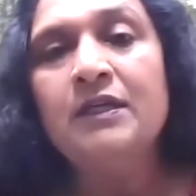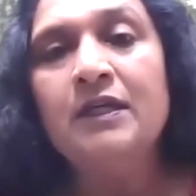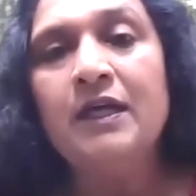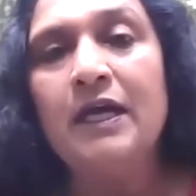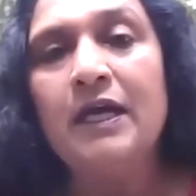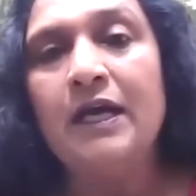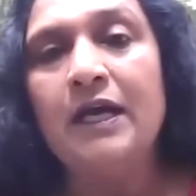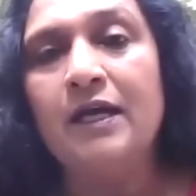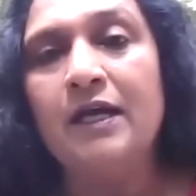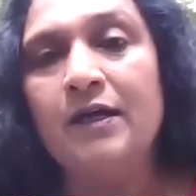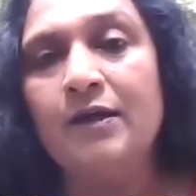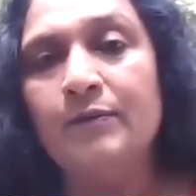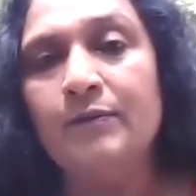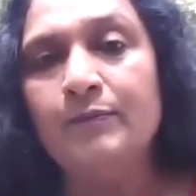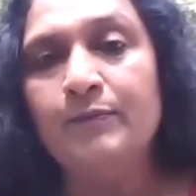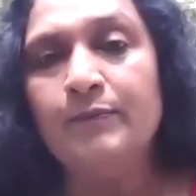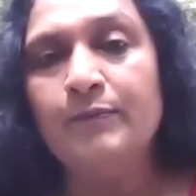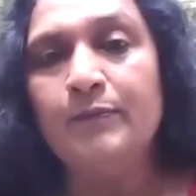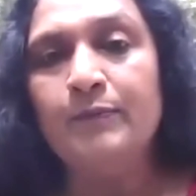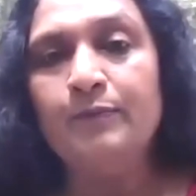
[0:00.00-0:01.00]
Um,
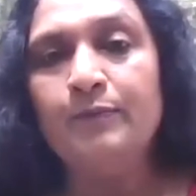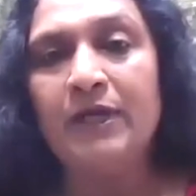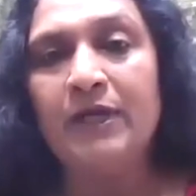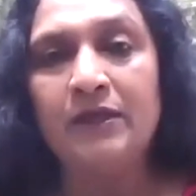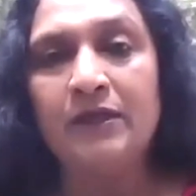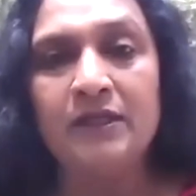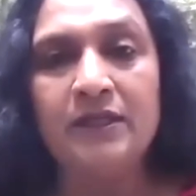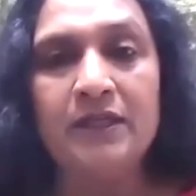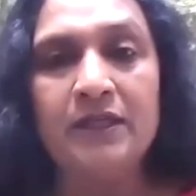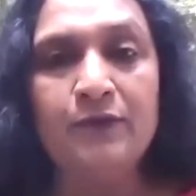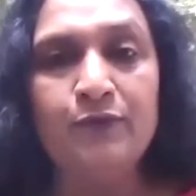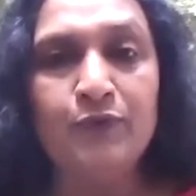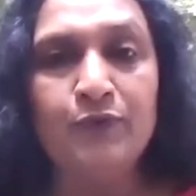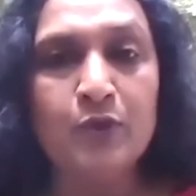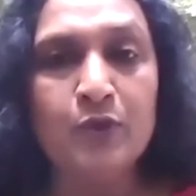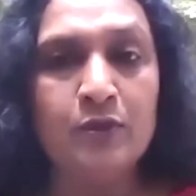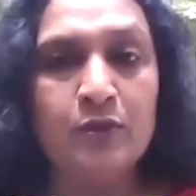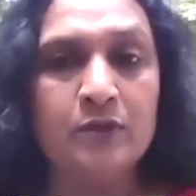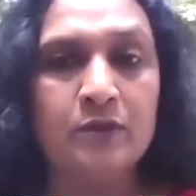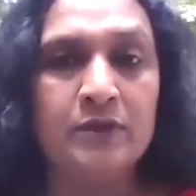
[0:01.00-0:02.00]
but if you
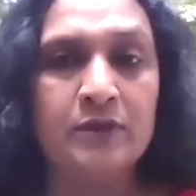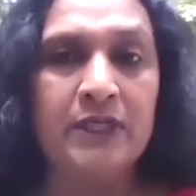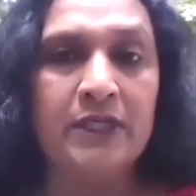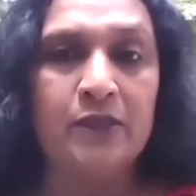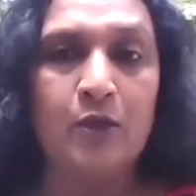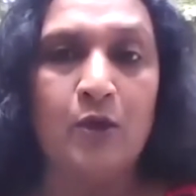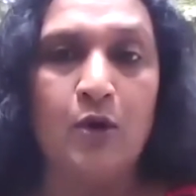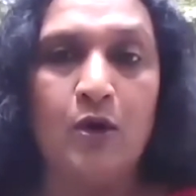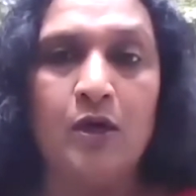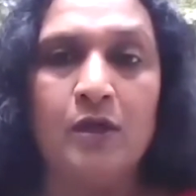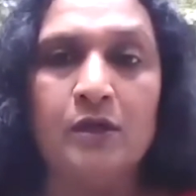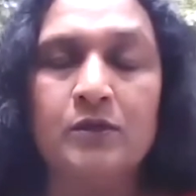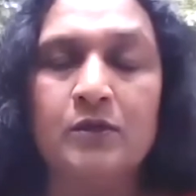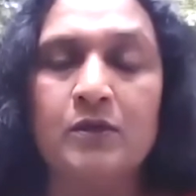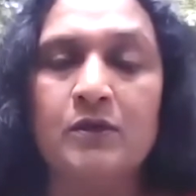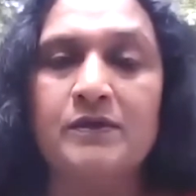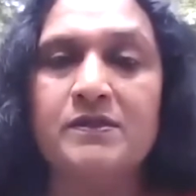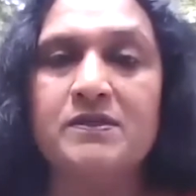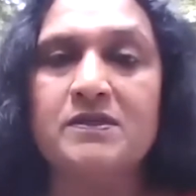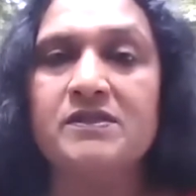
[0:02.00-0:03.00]
look at all
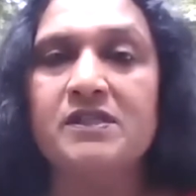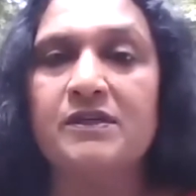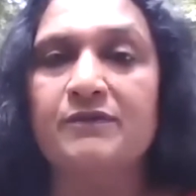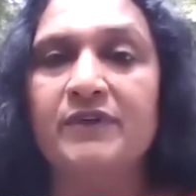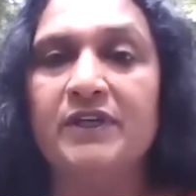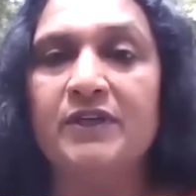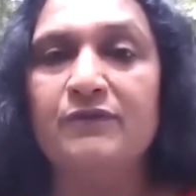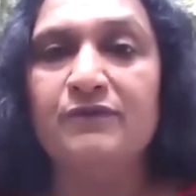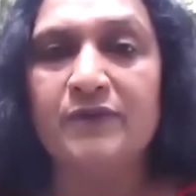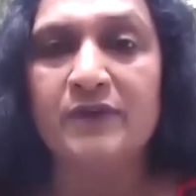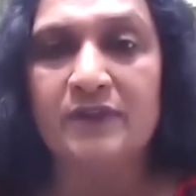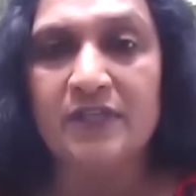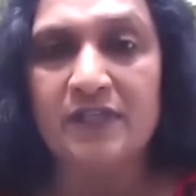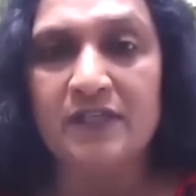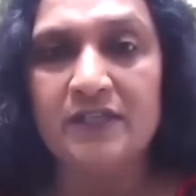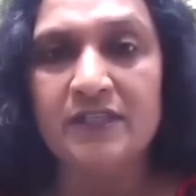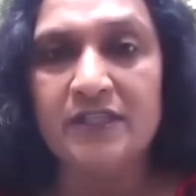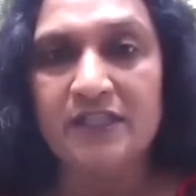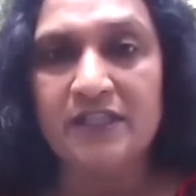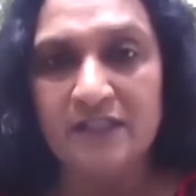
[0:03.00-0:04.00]
causes of
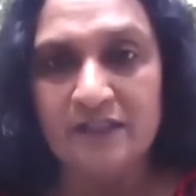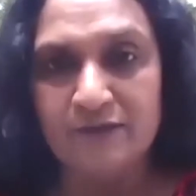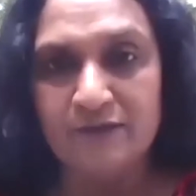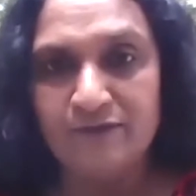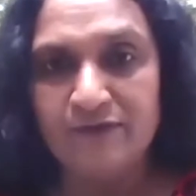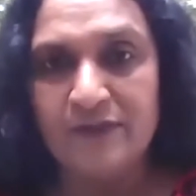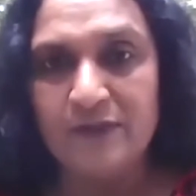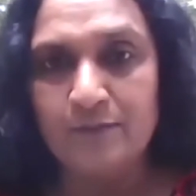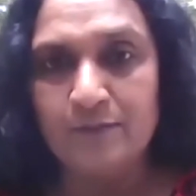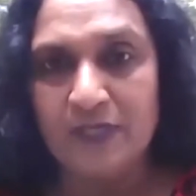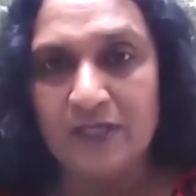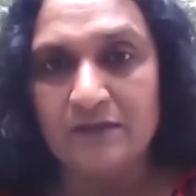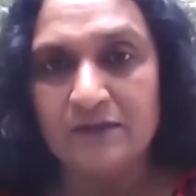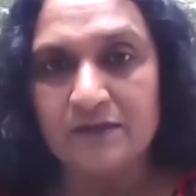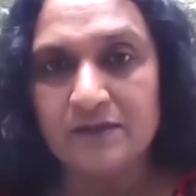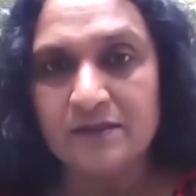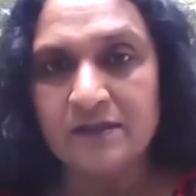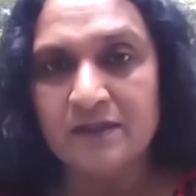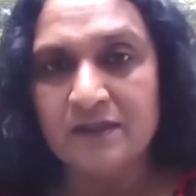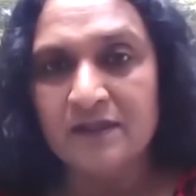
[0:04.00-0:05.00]
infertility in
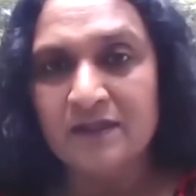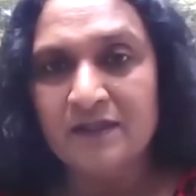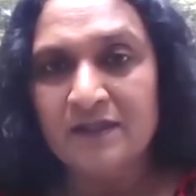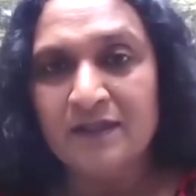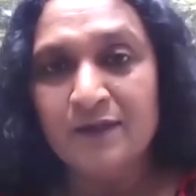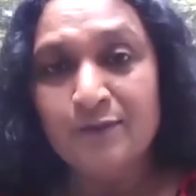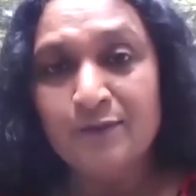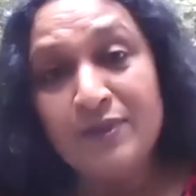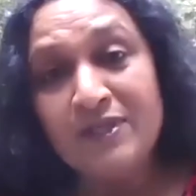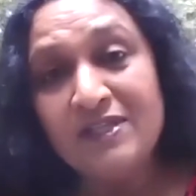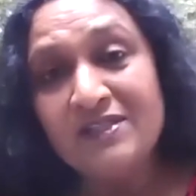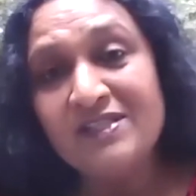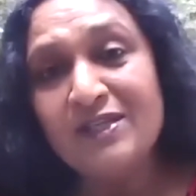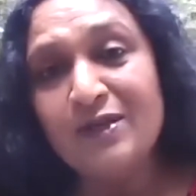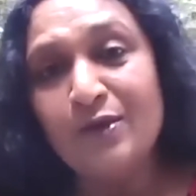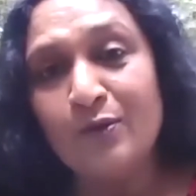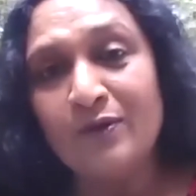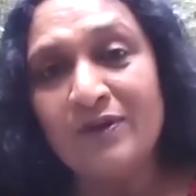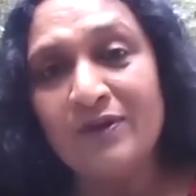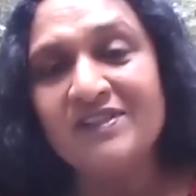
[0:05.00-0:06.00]
females,
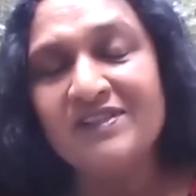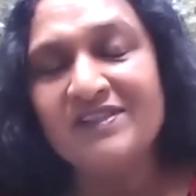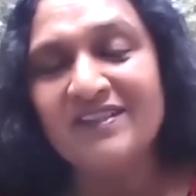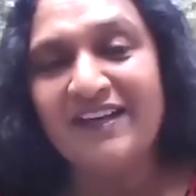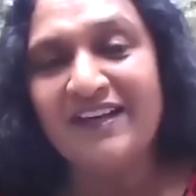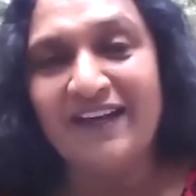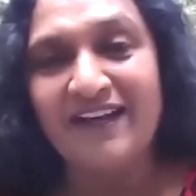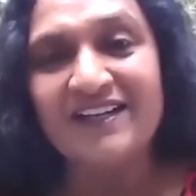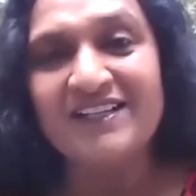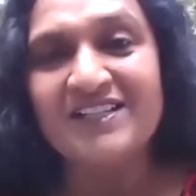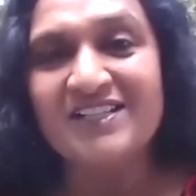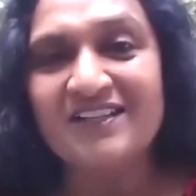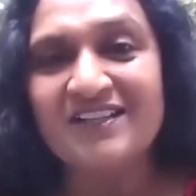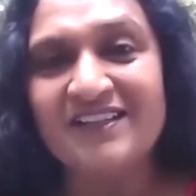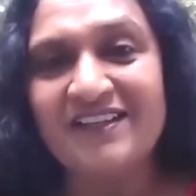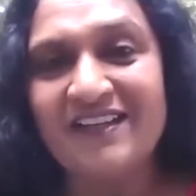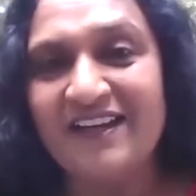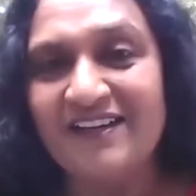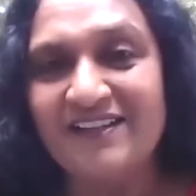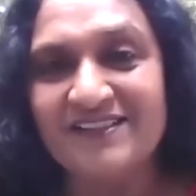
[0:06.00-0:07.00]
PCOS actually
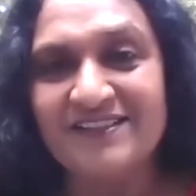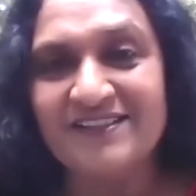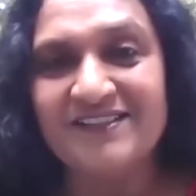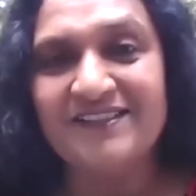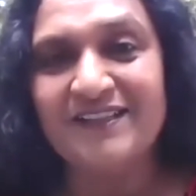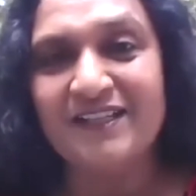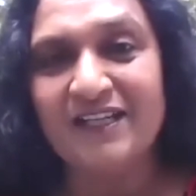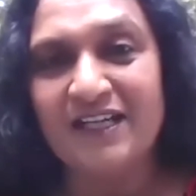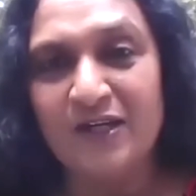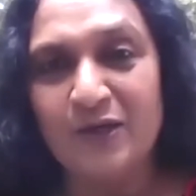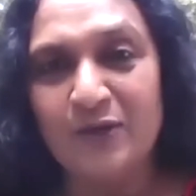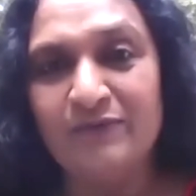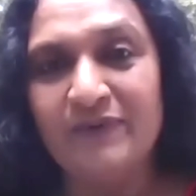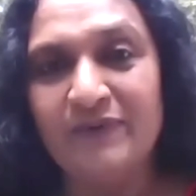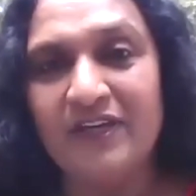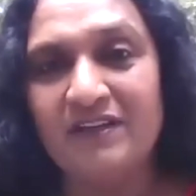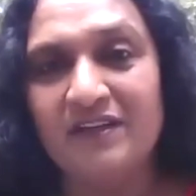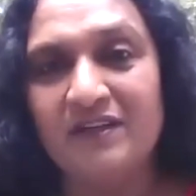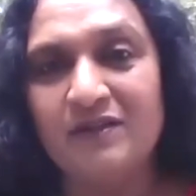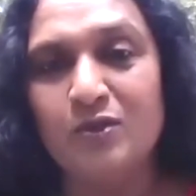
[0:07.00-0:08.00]
has a
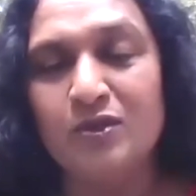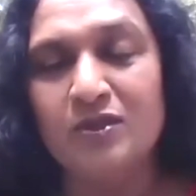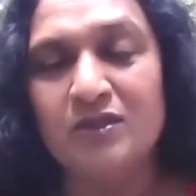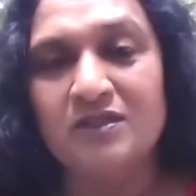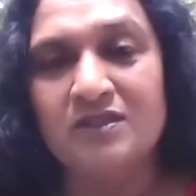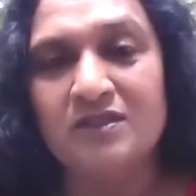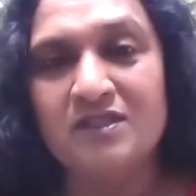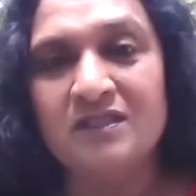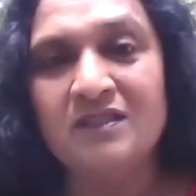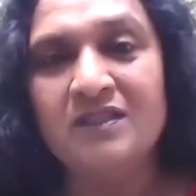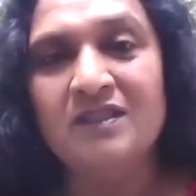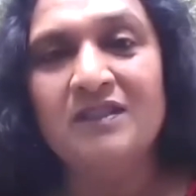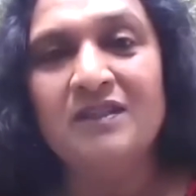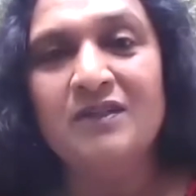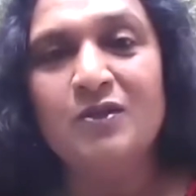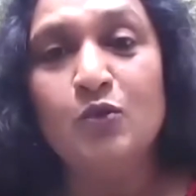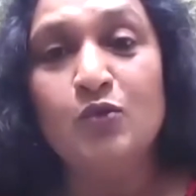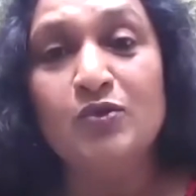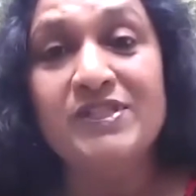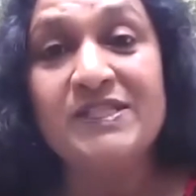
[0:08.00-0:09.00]
very good
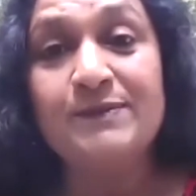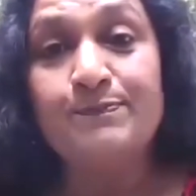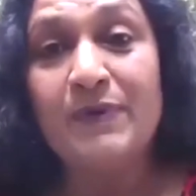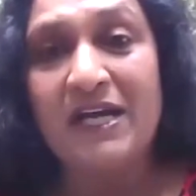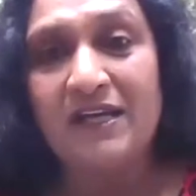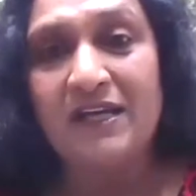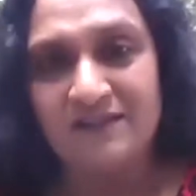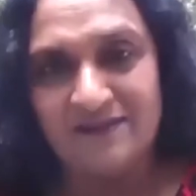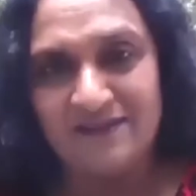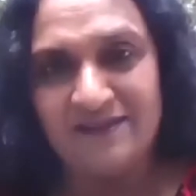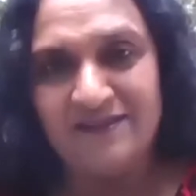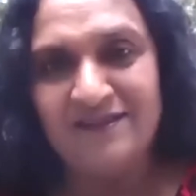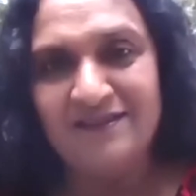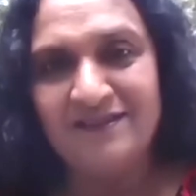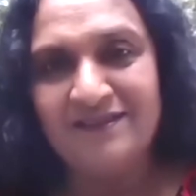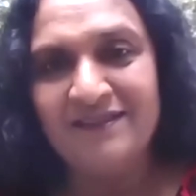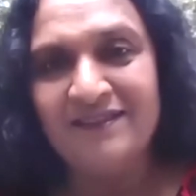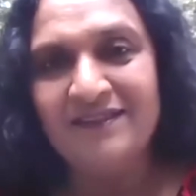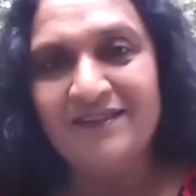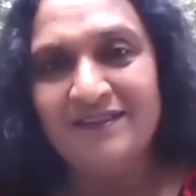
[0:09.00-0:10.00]
response,
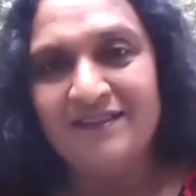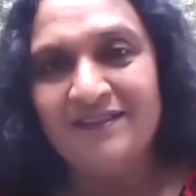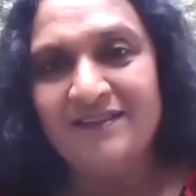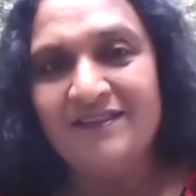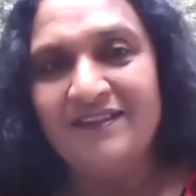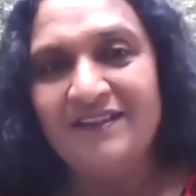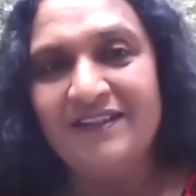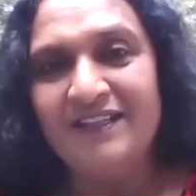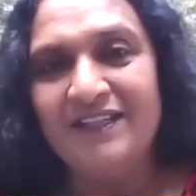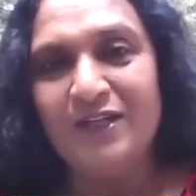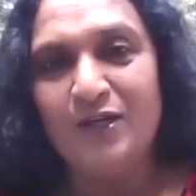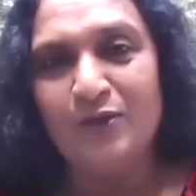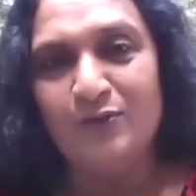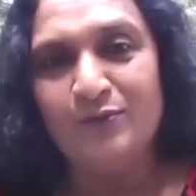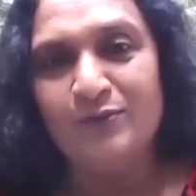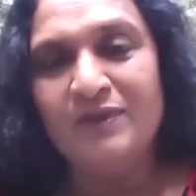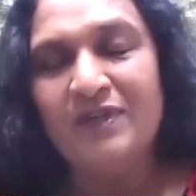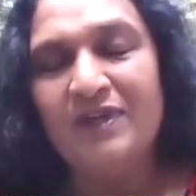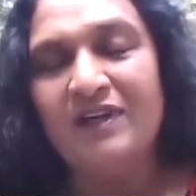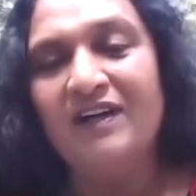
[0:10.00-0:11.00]
mm-hmm. you know,
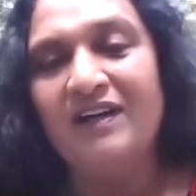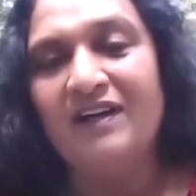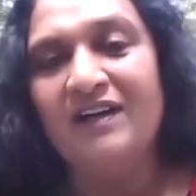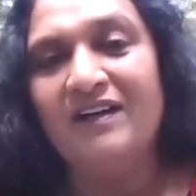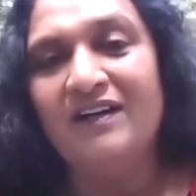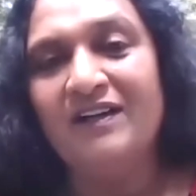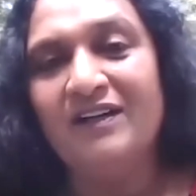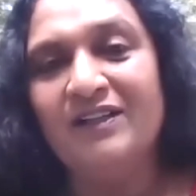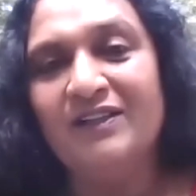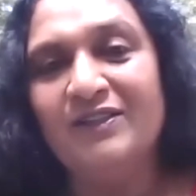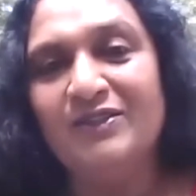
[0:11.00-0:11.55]
uh,